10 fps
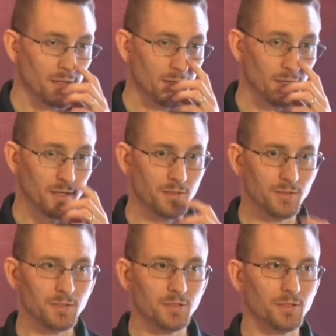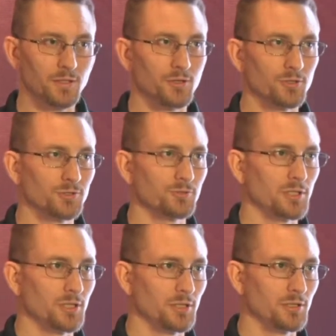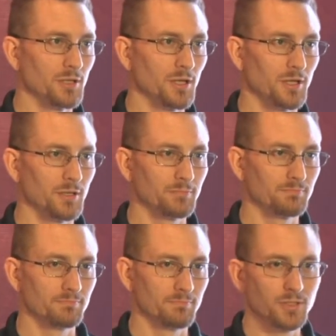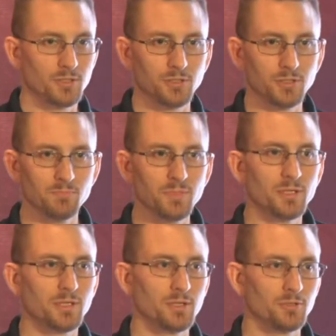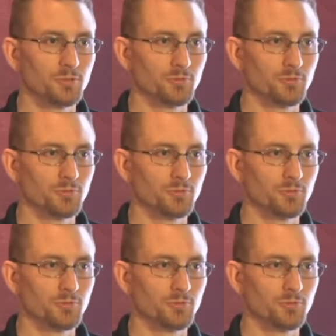And it also can basically mitigate your